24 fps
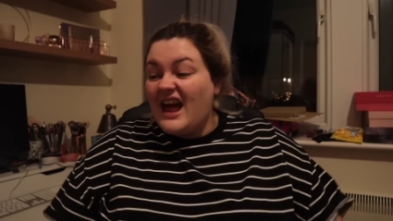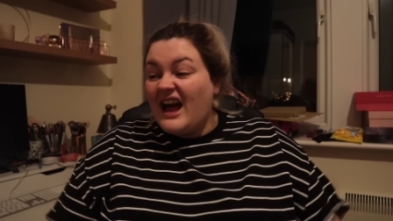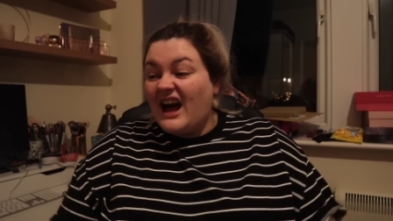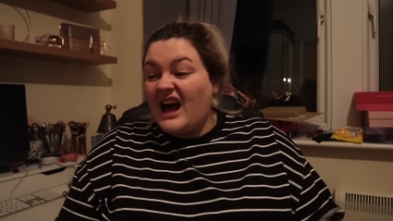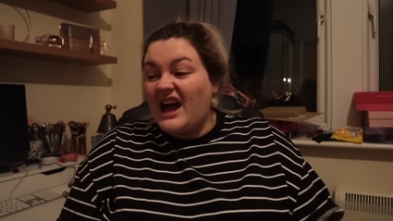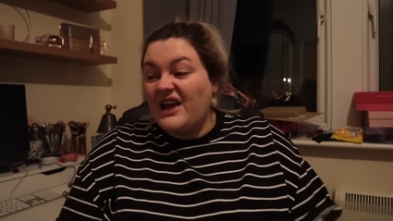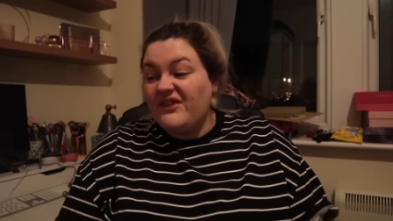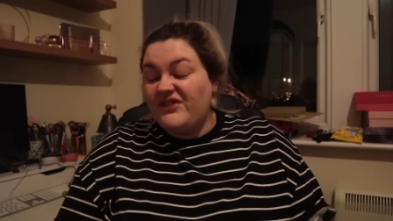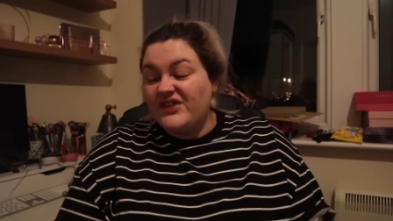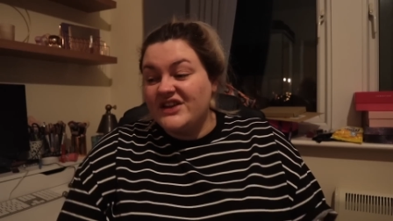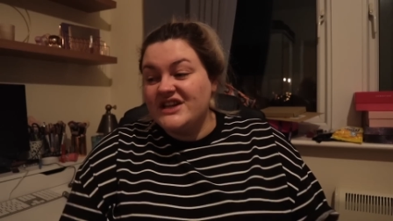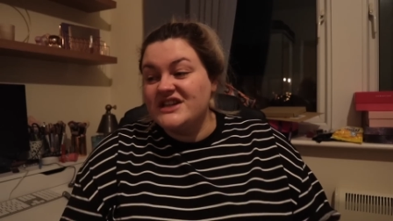
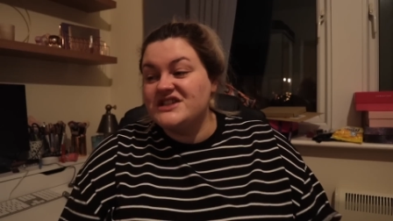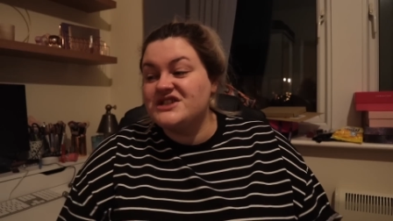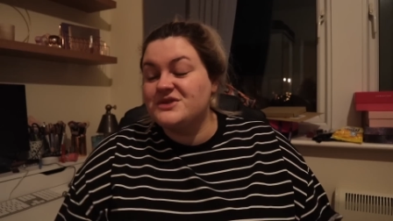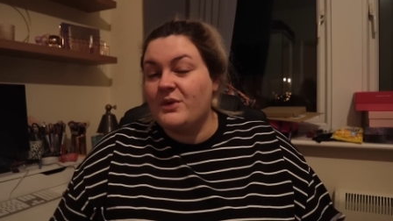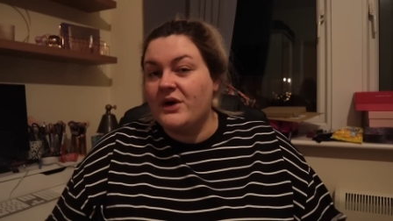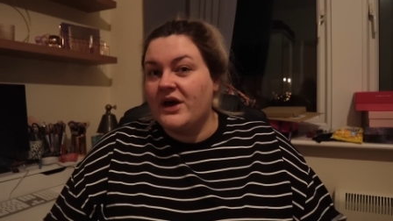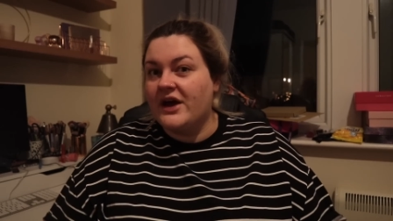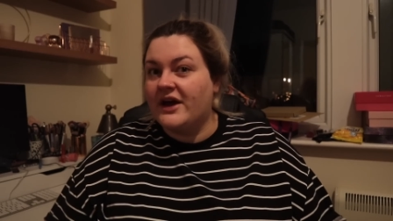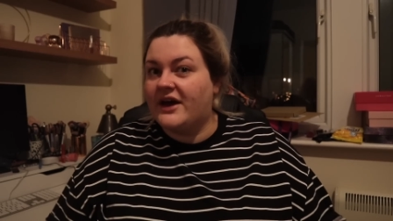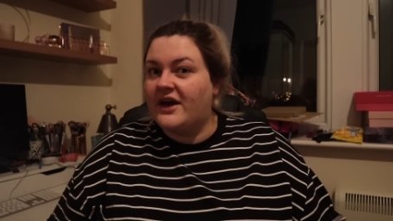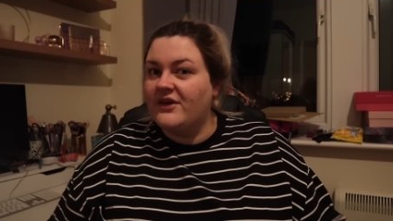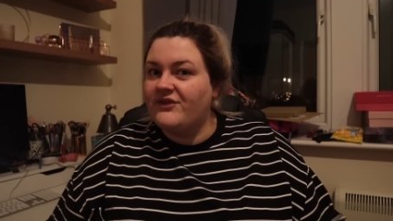I finished
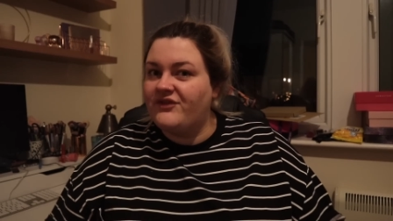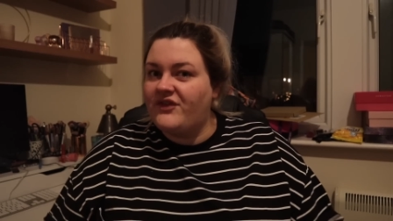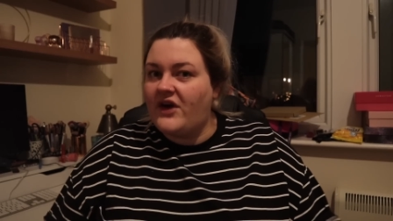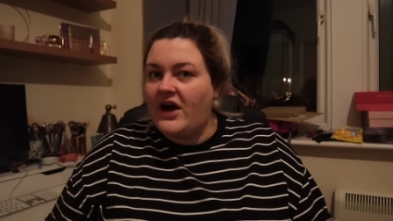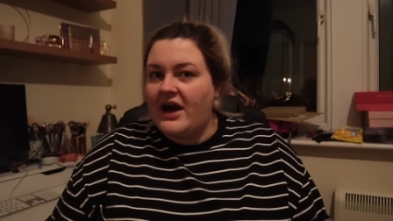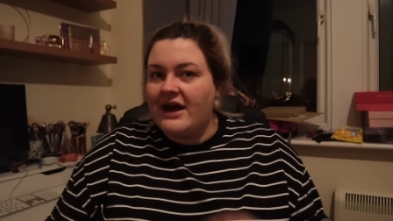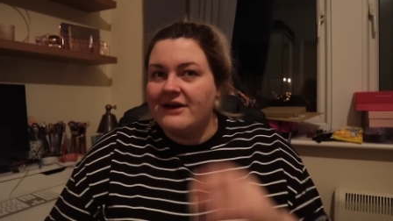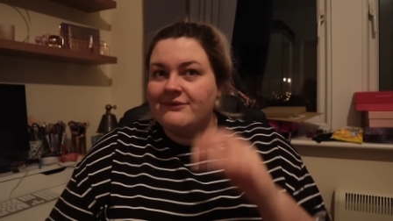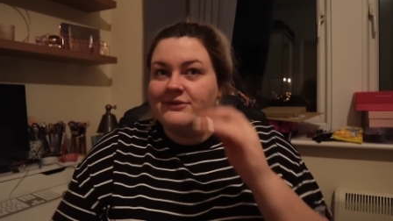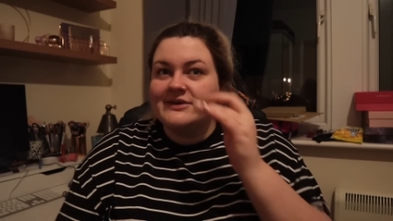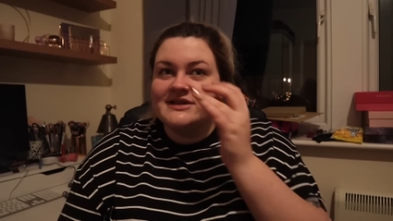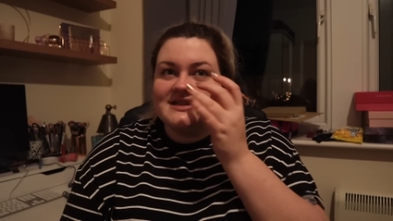work at
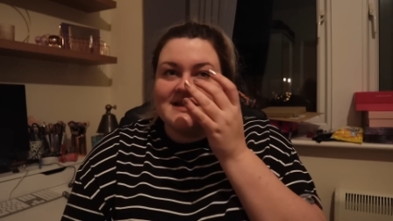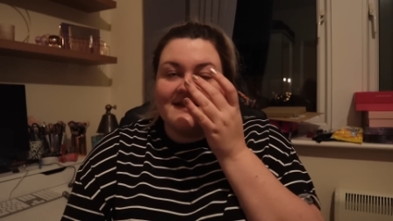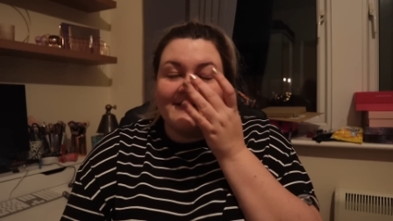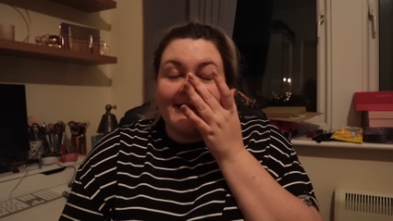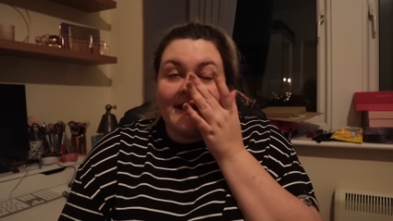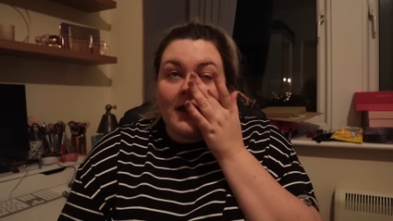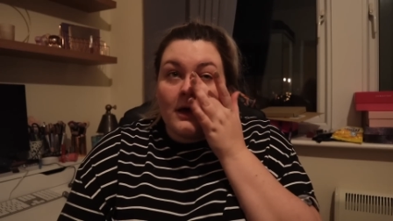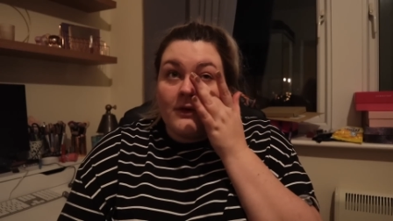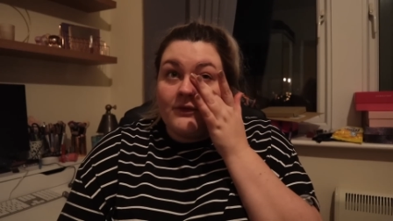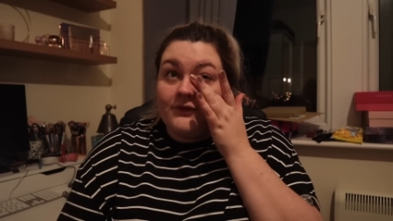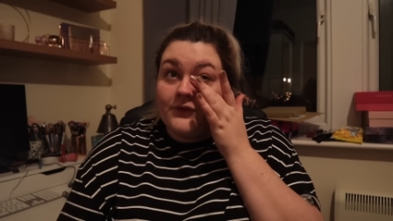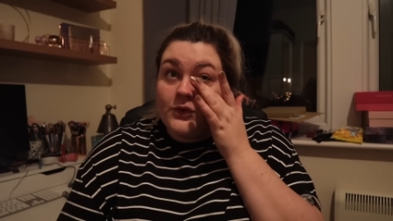5, which is
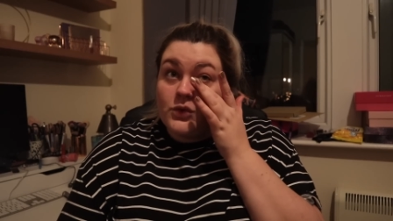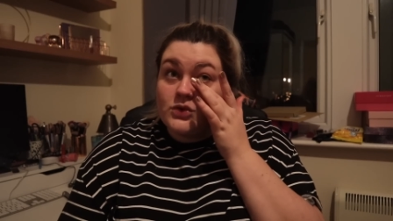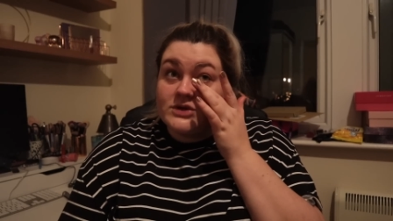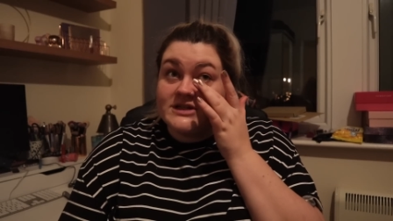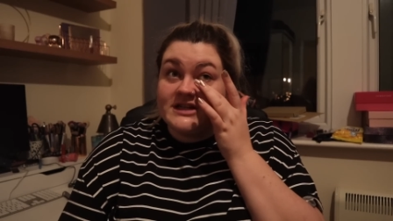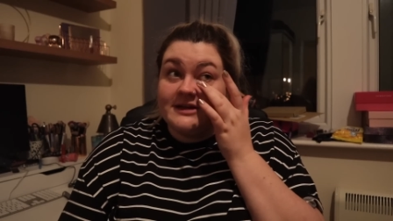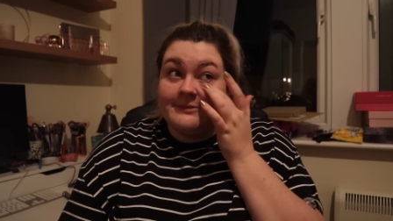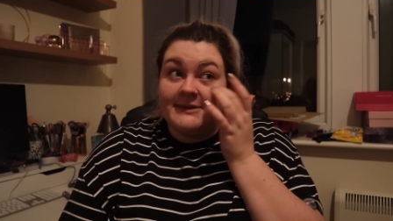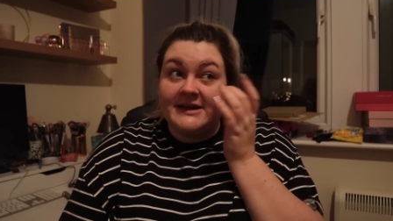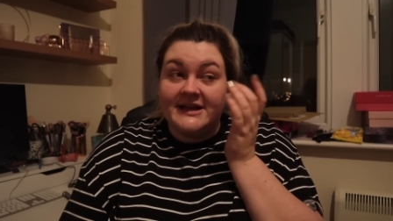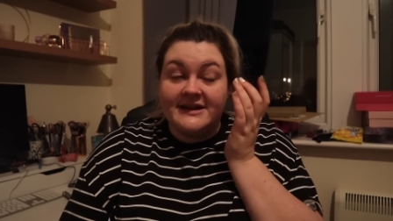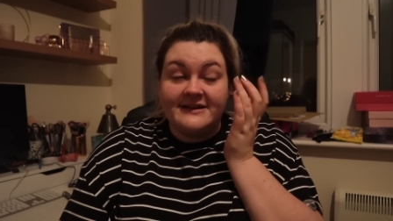like
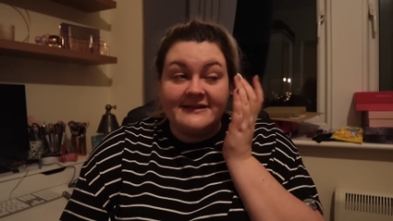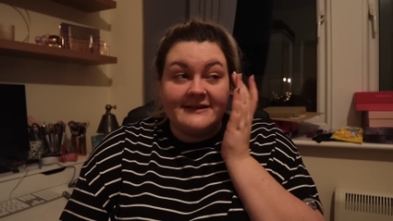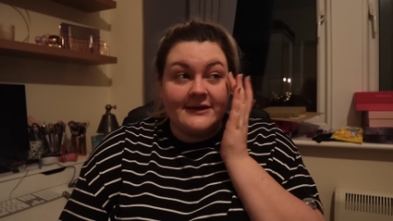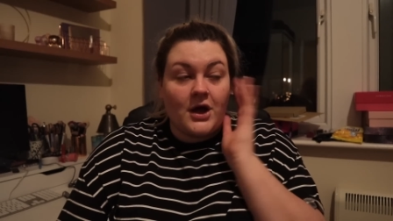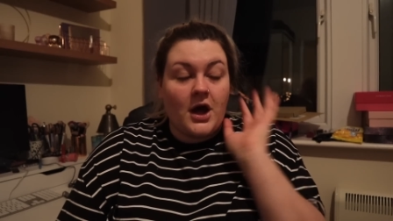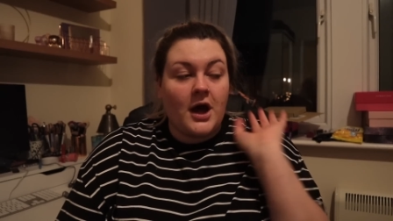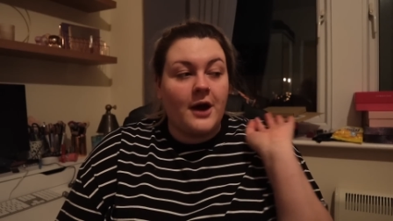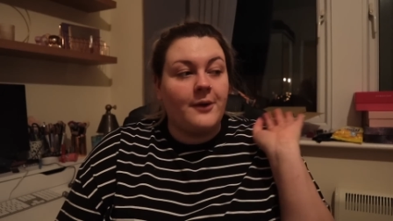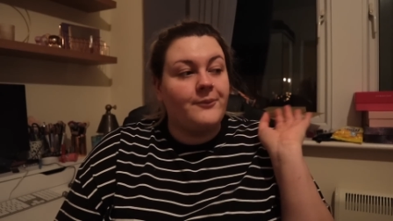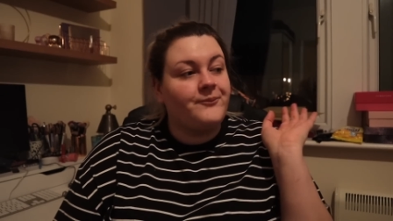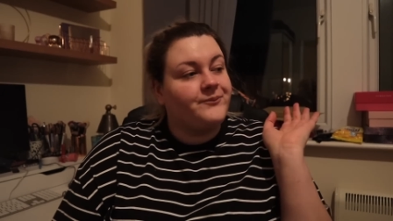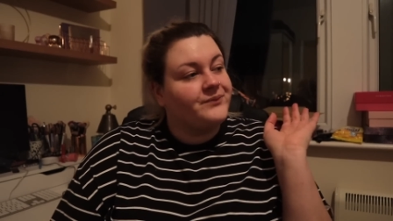40 minutes
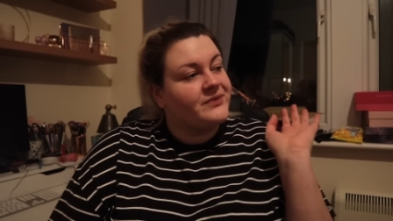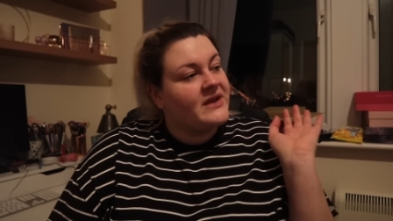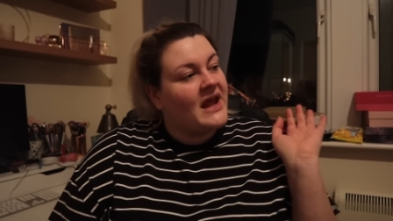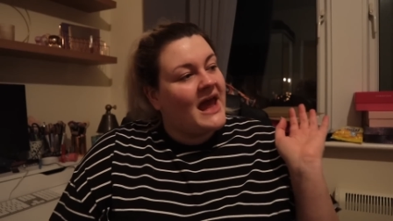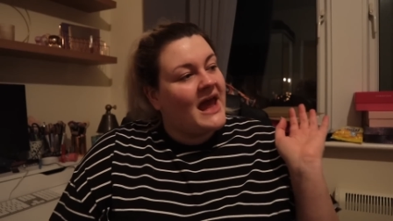ago,